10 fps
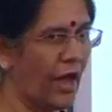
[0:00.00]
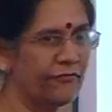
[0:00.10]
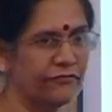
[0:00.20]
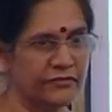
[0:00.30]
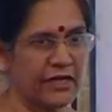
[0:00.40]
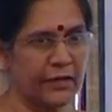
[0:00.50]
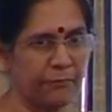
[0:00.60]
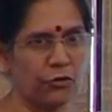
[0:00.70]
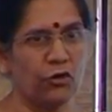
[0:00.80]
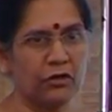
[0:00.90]
have set
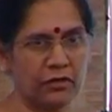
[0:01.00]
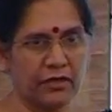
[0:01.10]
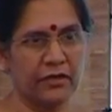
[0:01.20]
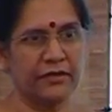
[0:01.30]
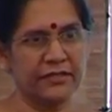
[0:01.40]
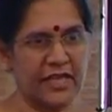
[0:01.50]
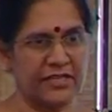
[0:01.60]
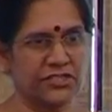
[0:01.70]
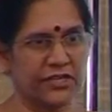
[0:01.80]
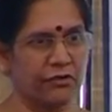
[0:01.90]
up your
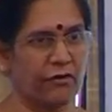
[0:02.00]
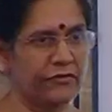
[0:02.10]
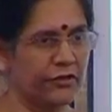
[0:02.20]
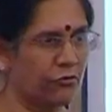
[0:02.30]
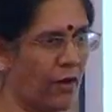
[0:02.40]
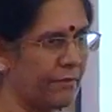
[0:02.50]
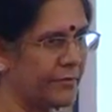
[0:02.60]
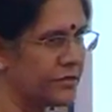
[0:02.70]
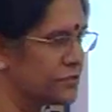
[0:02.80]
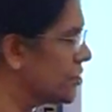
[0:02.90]
disaster recovery
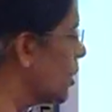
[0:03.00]
requirements.